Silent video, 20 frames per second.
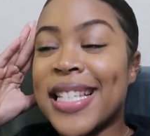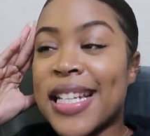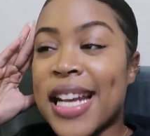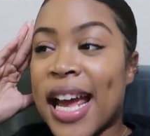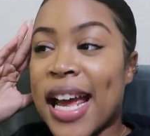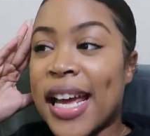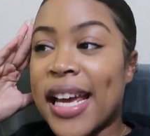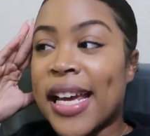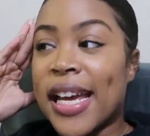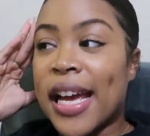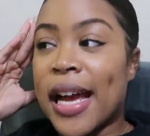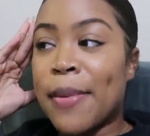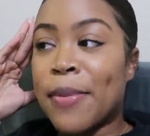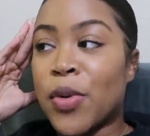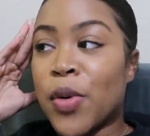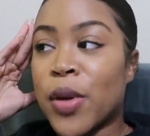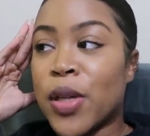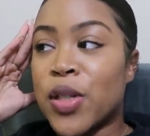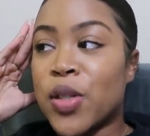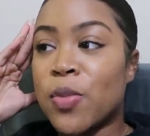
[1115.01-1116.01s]
tonight,
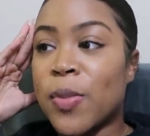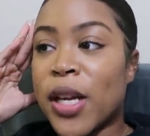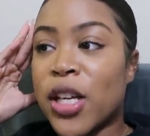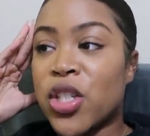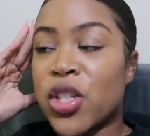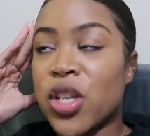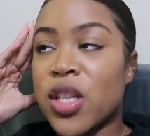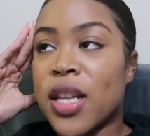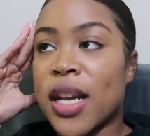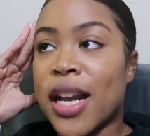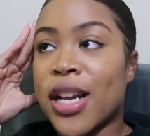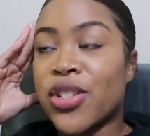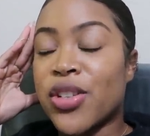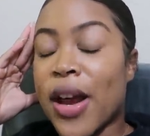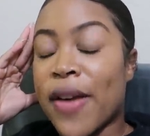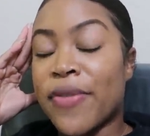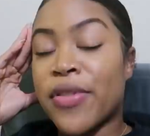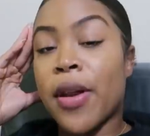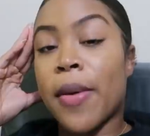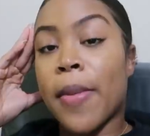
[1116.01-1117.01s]
I'm going to make sure that I
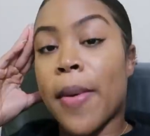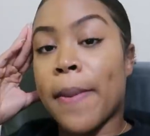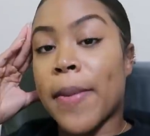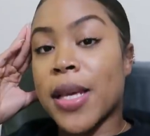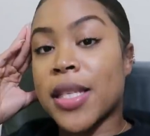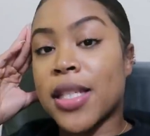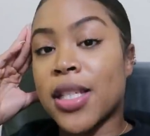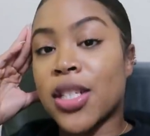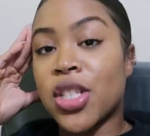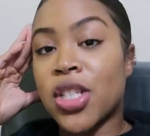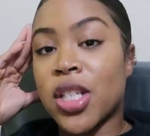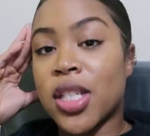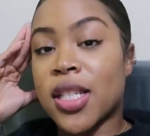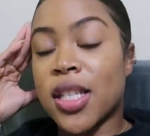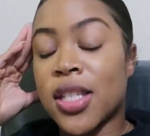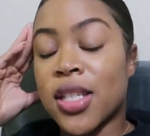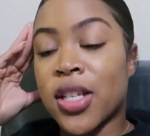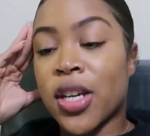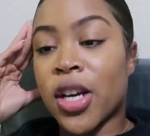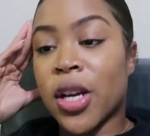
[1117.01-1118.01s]
drafted up a message to
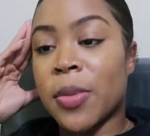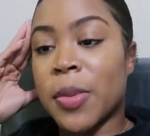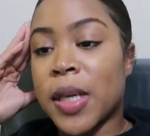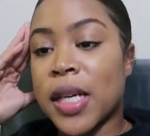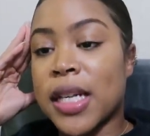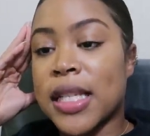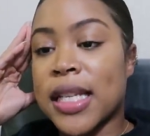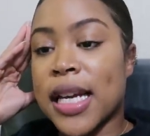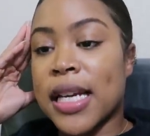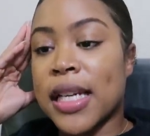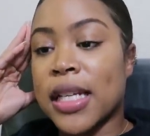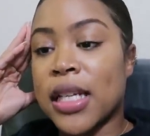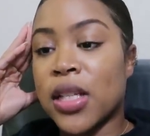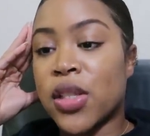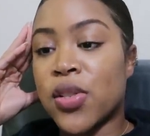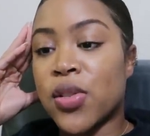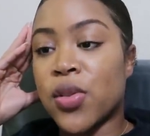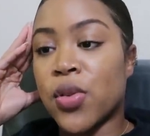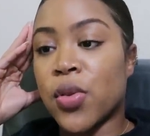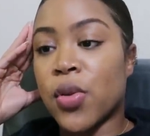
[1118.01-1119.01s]
send to her because I
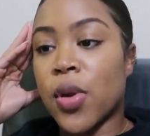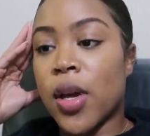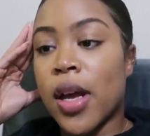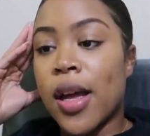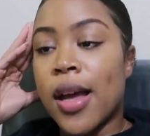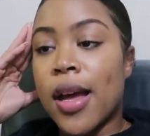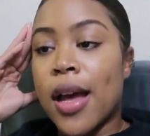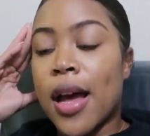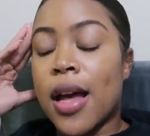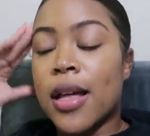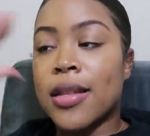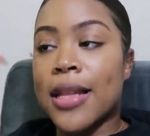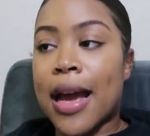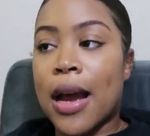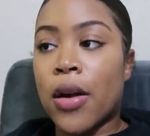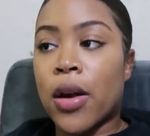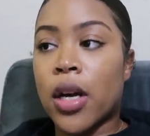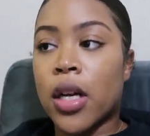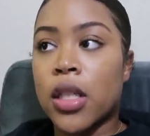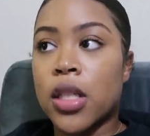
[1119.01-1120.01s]
need to
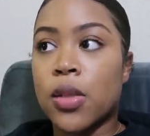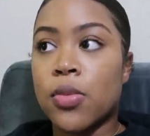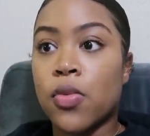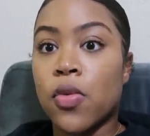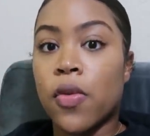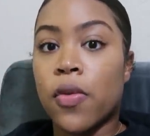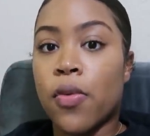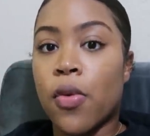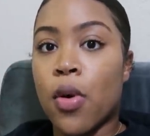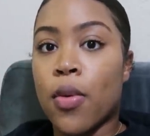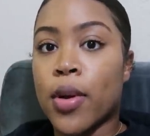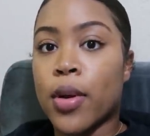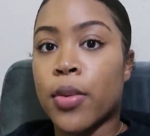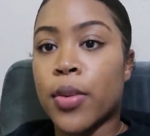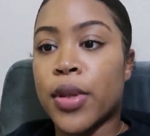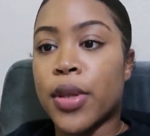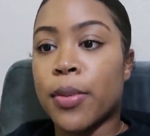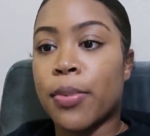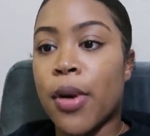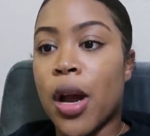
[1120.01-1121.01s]
allow her to move
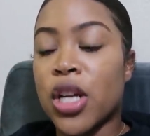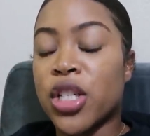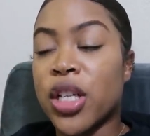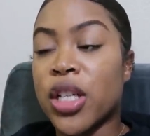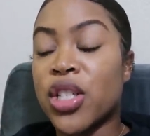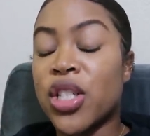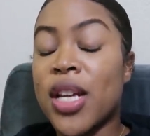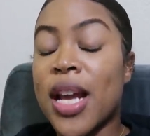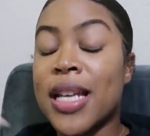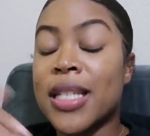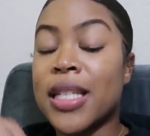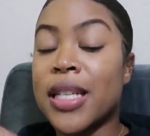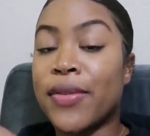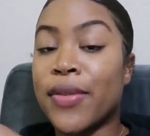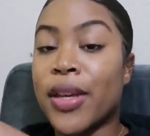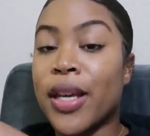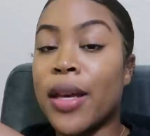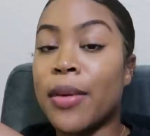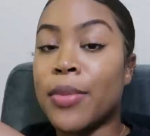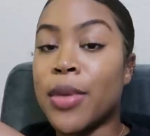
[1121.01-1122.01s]
forward with the project. She hasn't
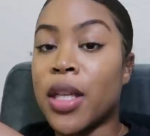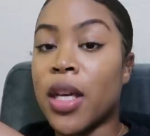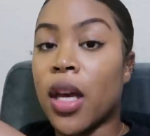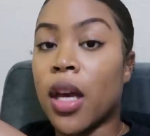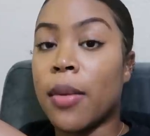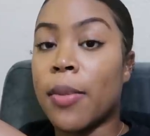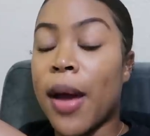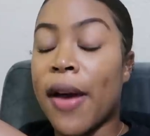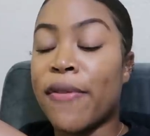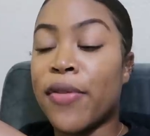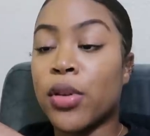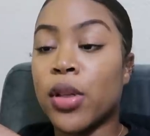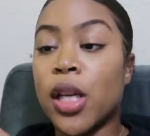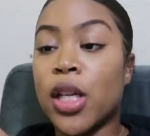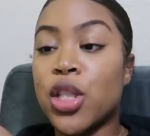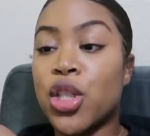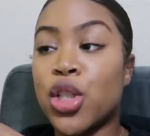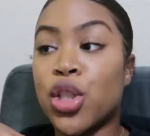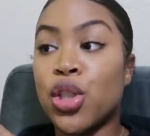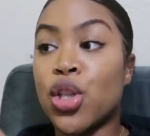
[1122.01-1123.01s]
even hit me up. I feel
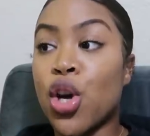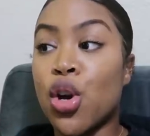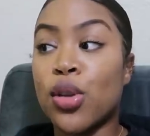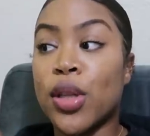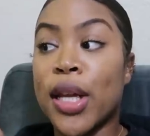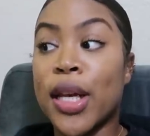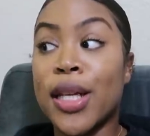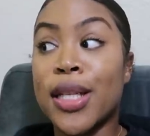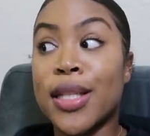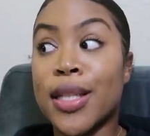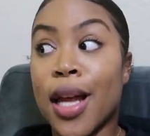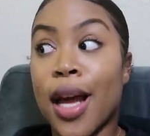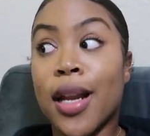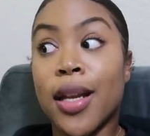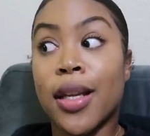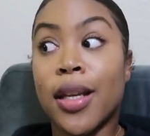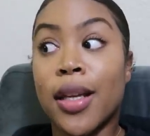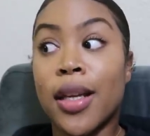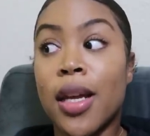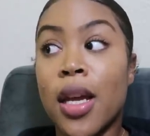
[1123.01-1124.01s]
like she know that it's
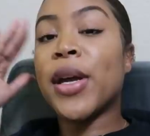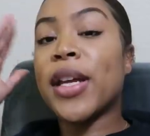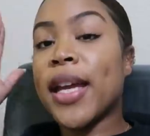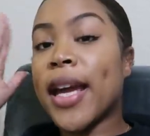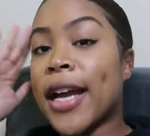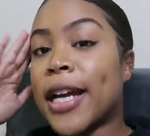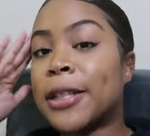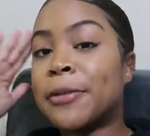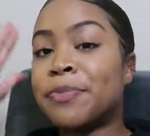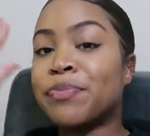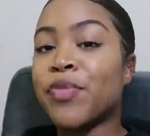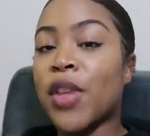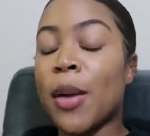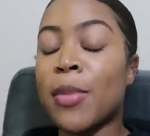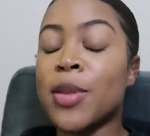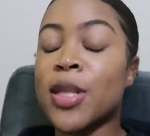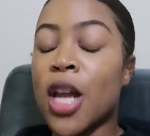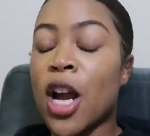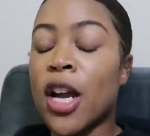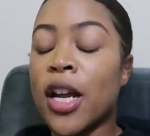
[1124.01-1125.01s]
not it. But yeah,
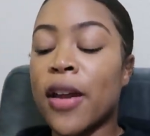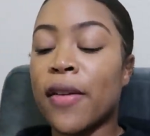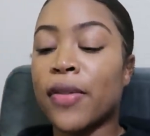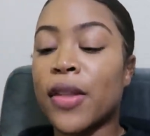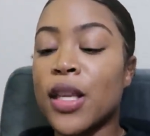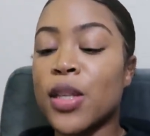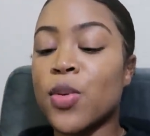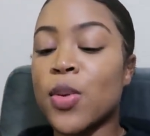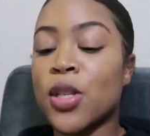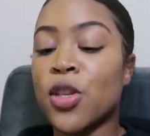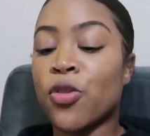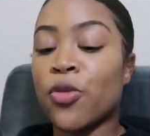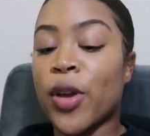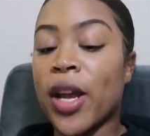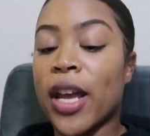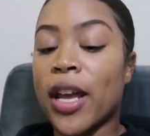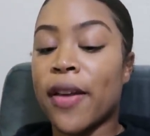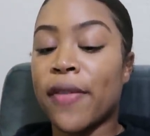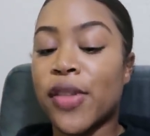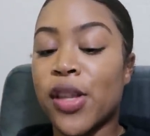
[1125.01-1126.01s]
I'm sorry if this was a
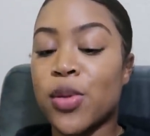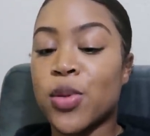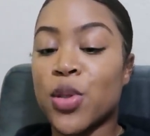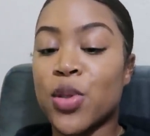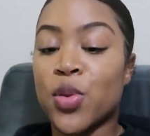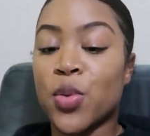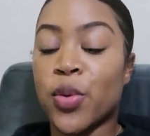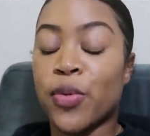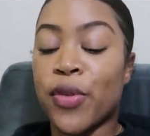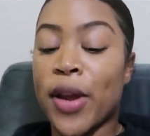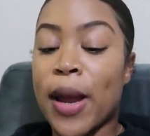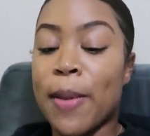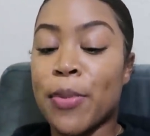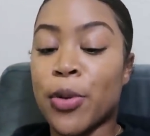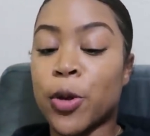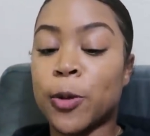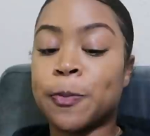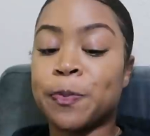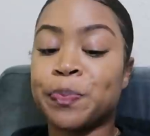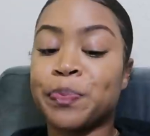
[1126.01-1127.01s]
rant, if this was a
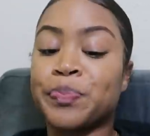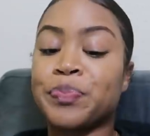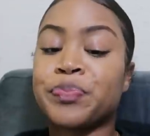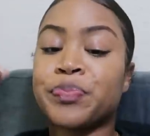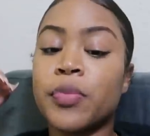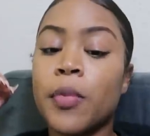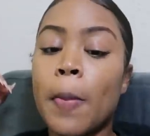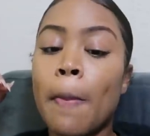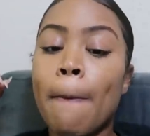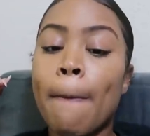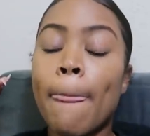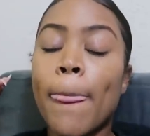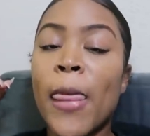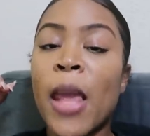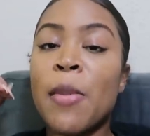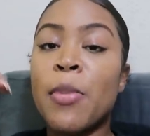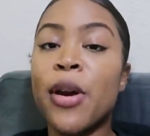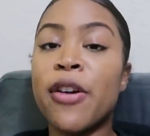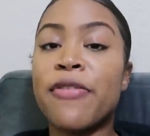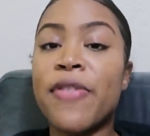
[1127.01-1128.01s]
ramble.
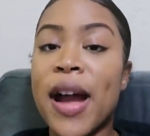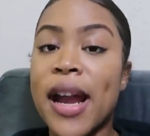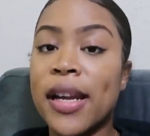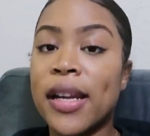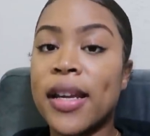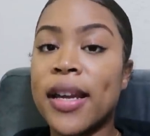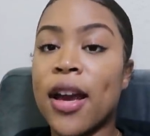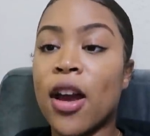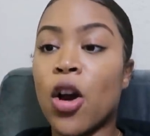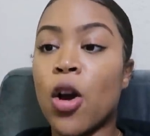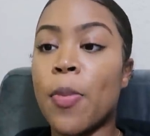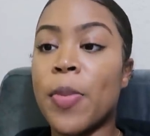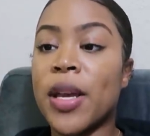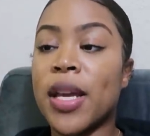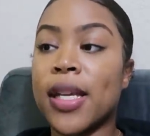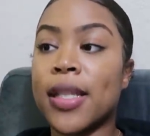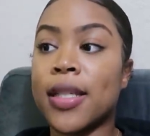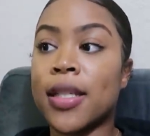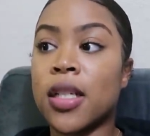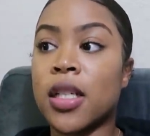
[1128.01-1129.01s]
But finding
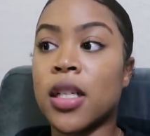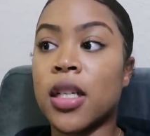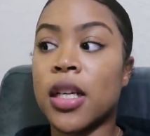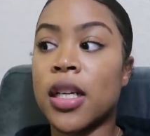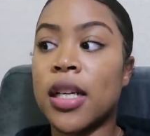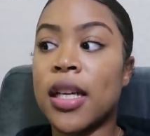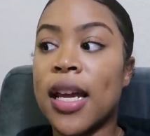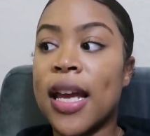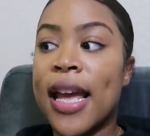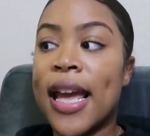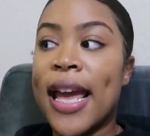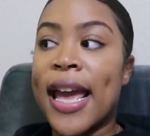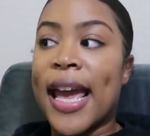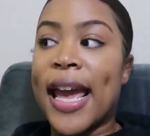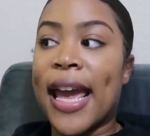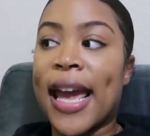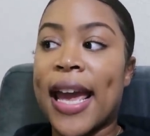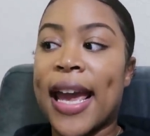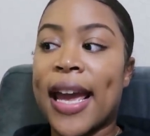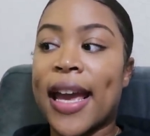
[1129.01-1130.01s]
help is good
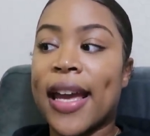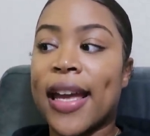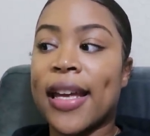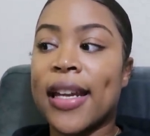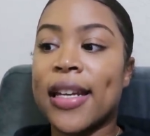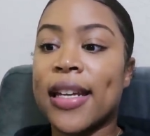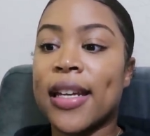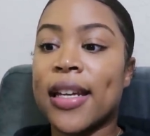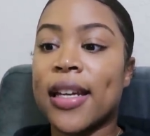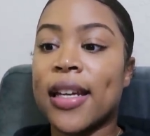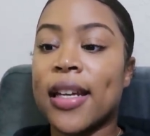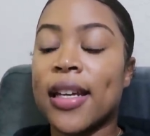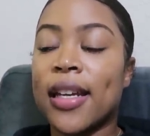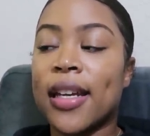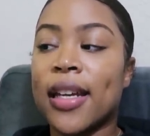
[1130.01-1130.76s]
and